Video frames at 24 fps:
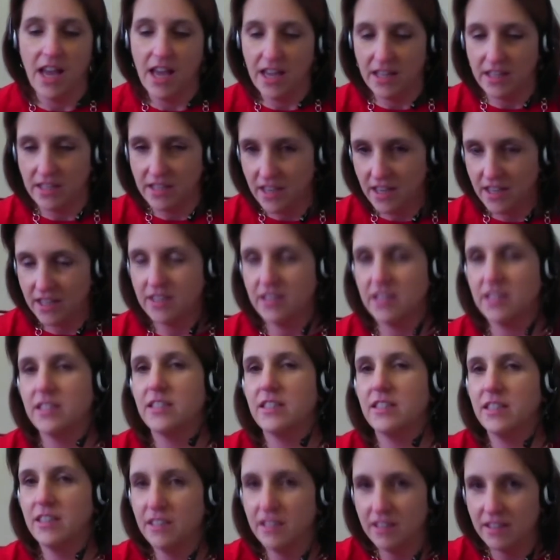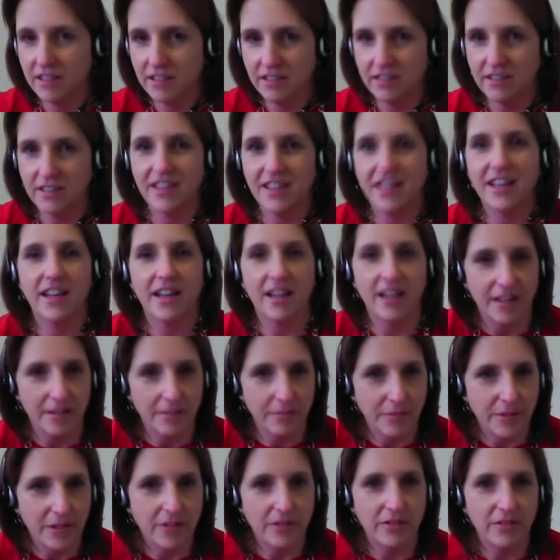And still,
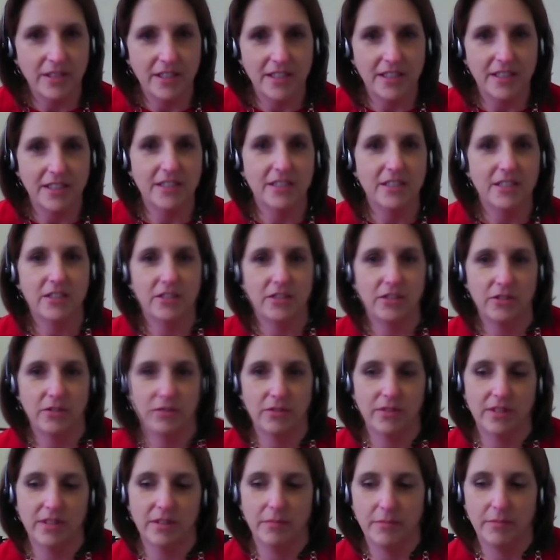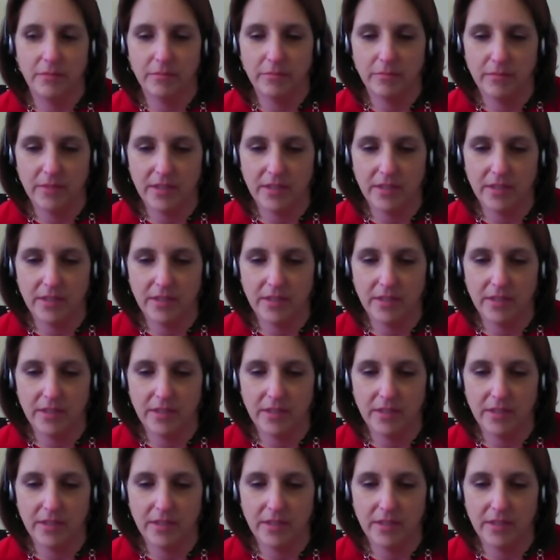you needed to do some